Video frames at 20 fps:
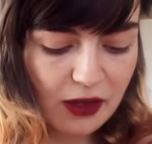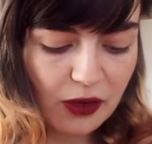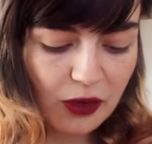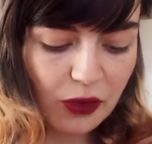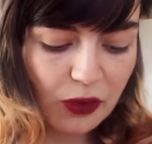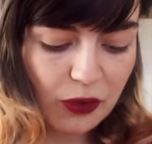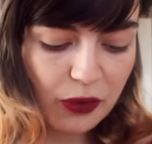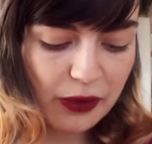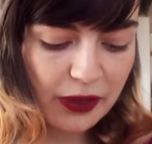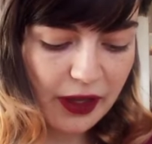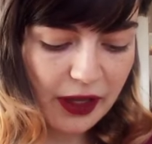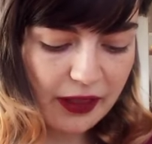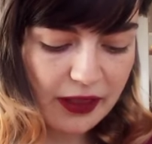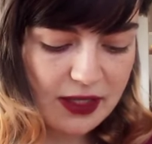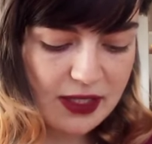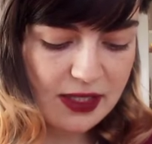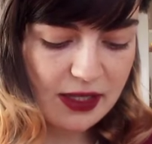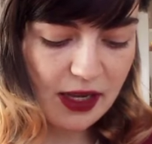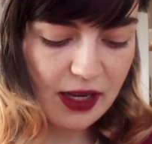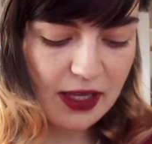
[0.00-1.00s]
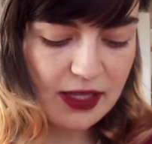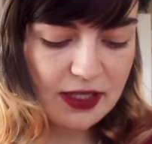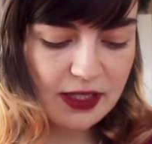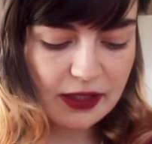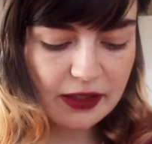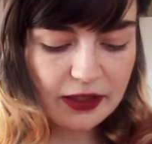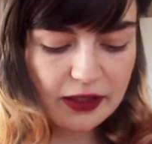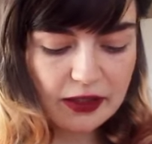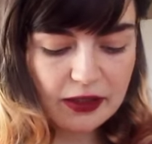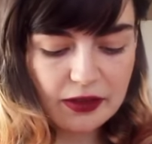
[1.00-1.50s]
All the other signs. I
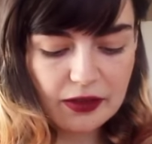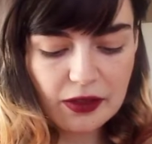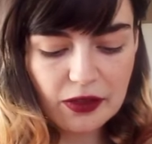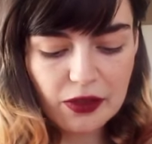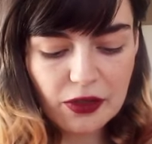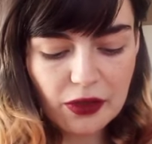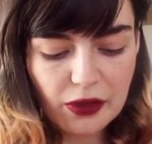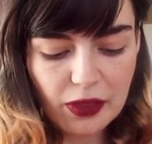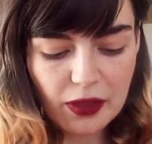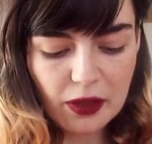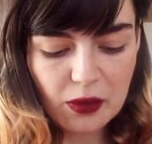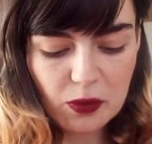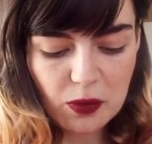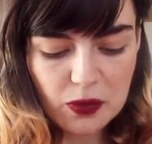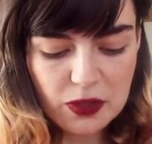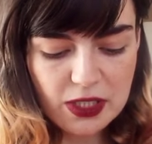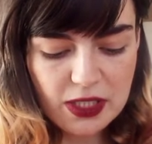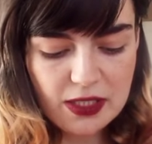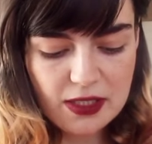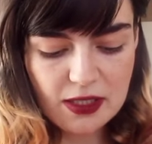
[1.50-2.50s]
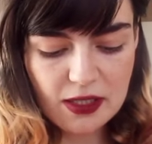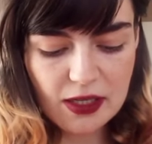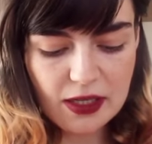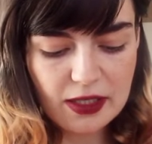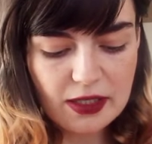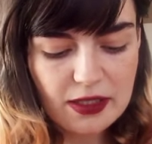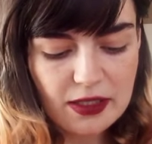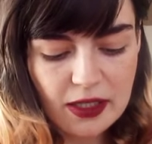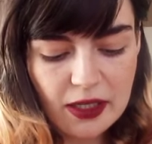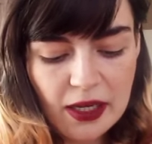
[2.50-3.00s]
did the earth and water
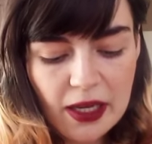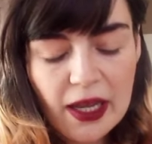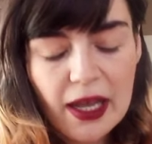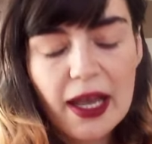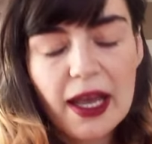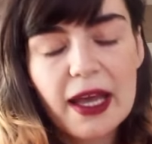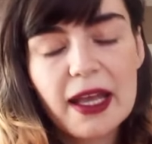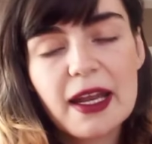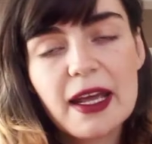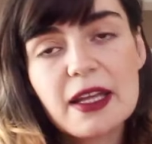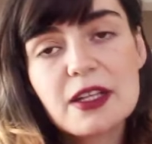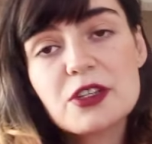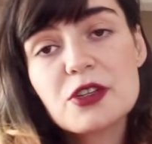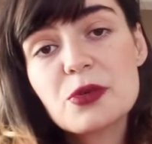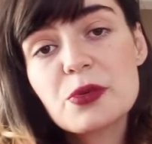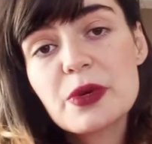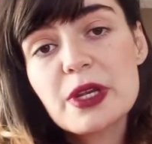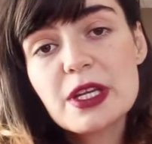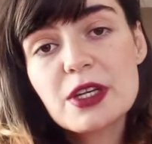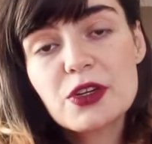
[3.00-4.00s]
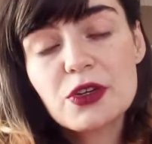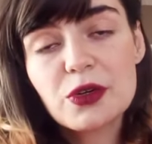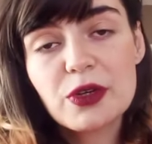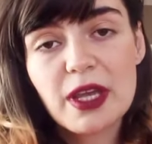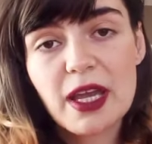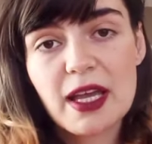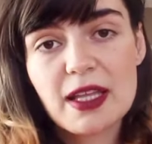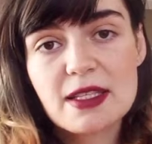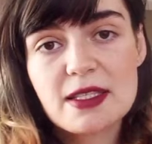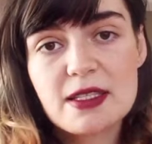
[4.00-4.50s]
signs. And I had to redo
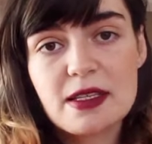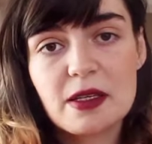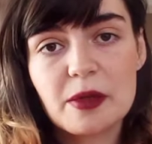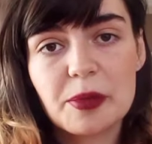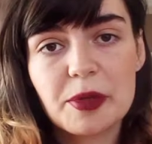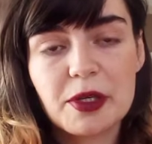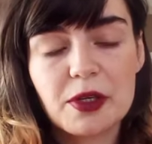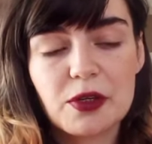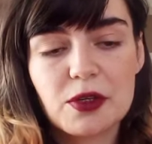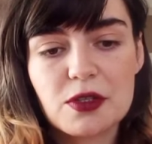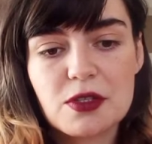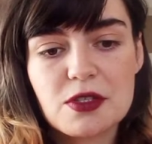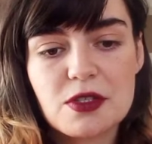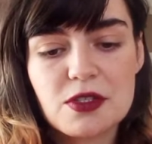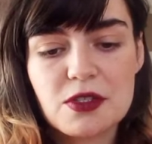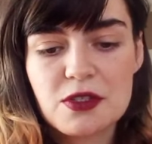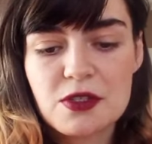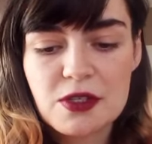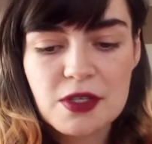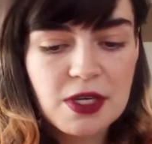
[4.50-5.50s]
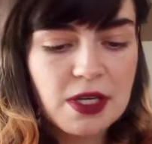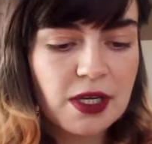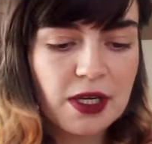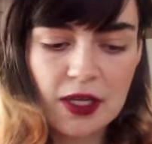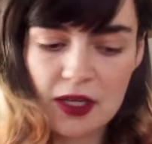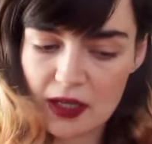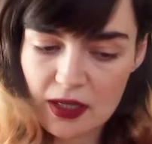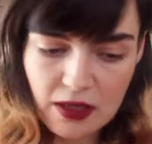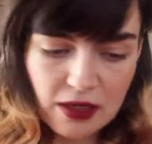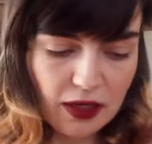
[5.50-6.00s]
Cancer because
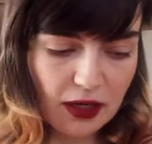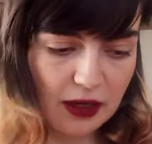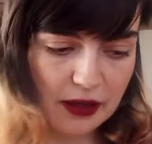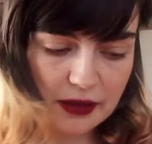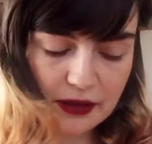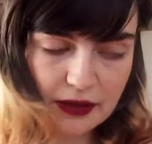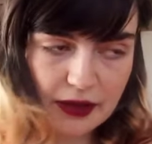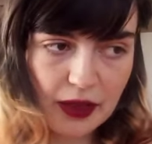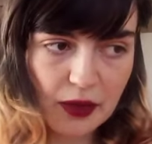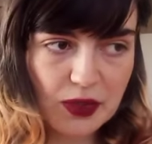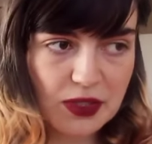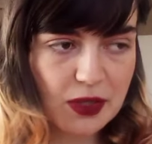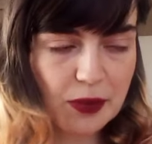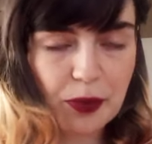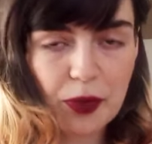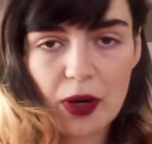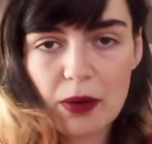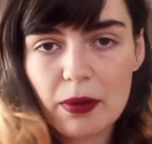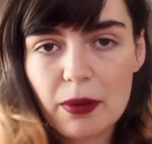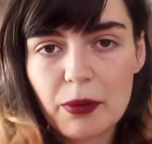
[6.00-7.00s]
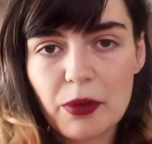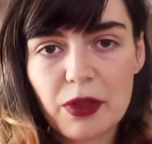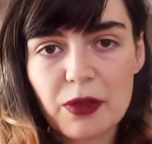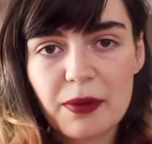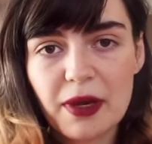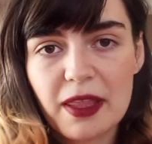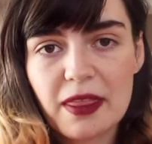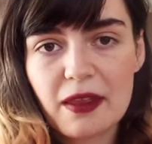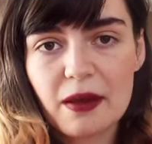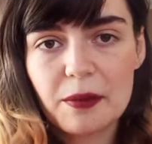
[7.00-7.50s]
uh, there was a problem with my
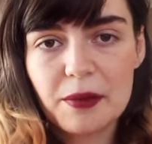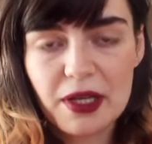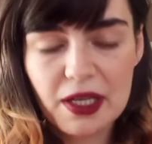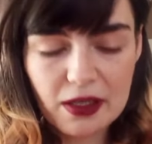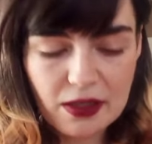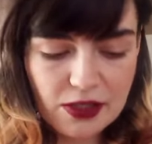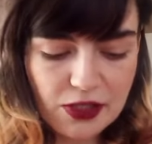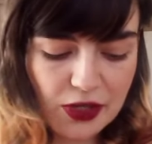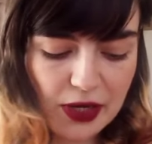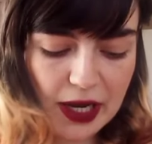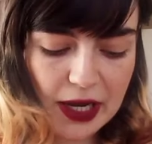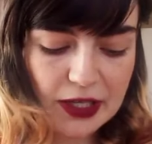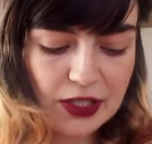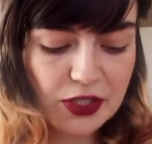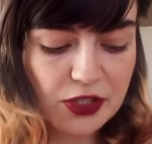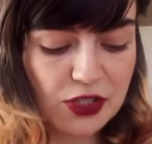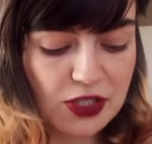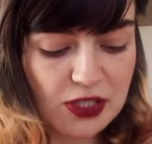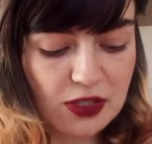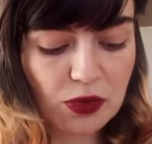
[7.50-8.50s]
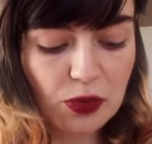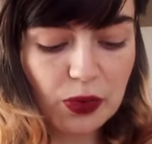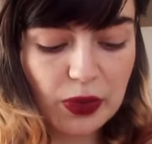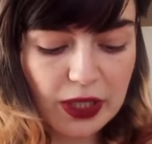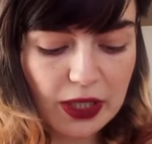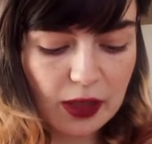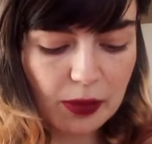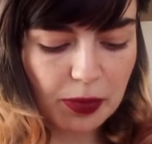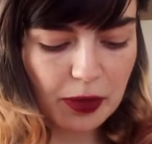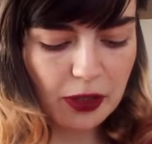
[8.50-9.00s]
thumbnail. So I had to just
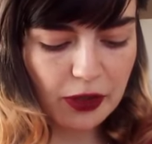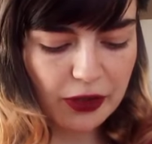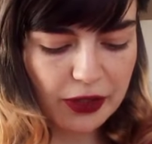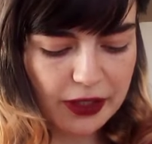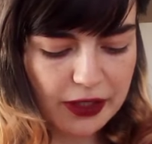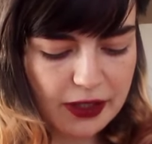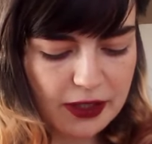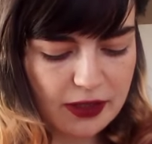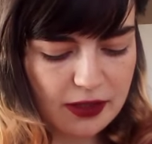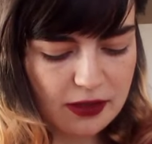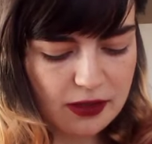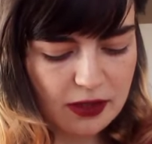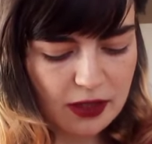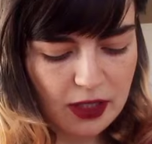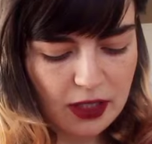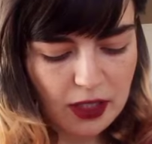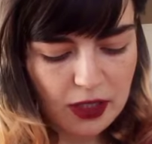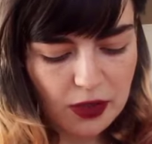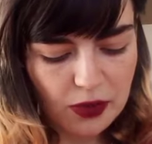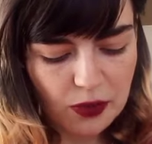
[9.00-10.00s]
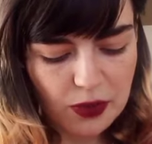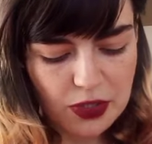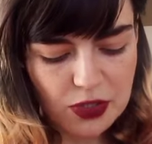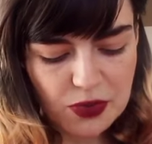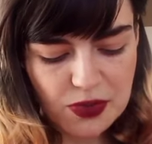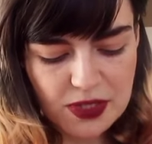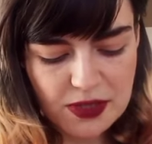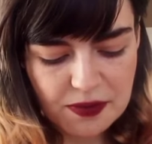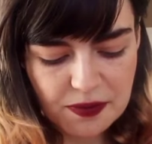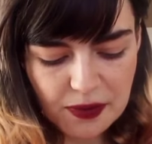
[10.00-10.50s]
re-upload it, which
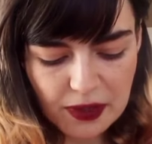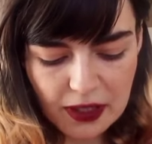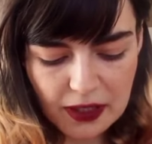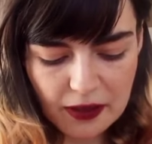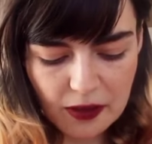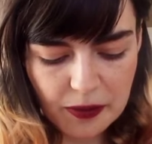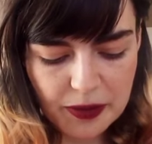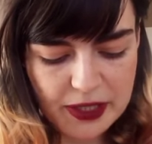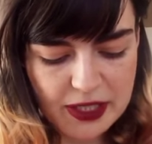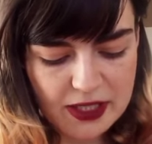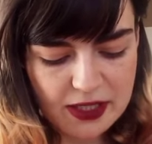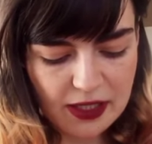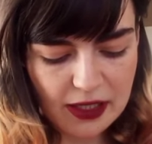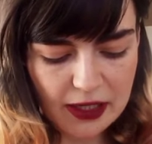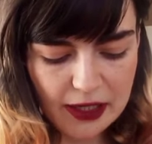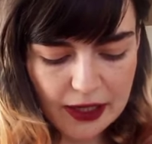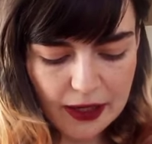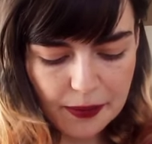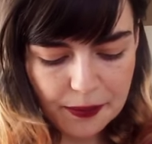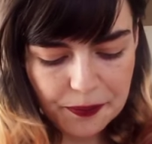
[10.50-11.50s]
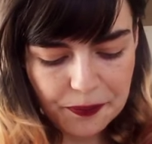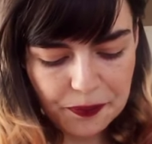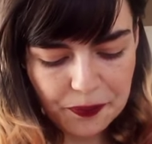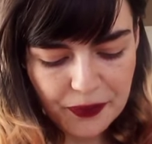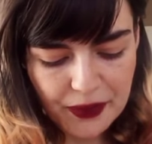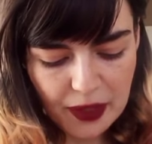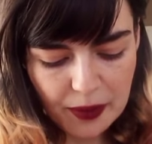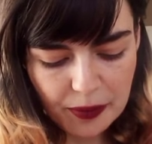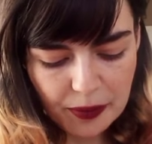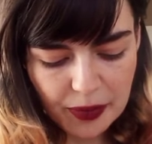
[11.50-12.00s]
was a little bit silly.
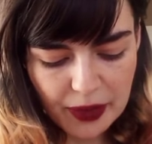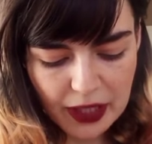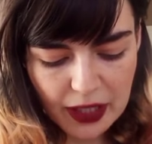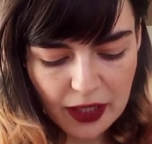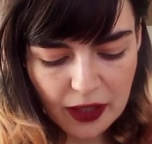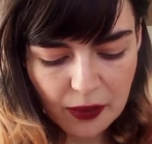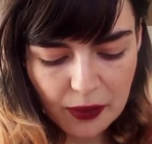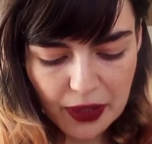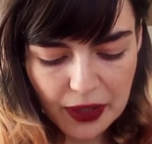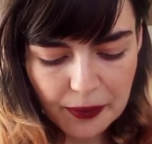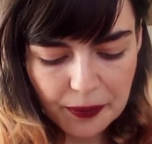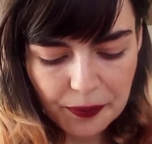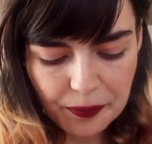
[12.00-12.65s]
But anyway,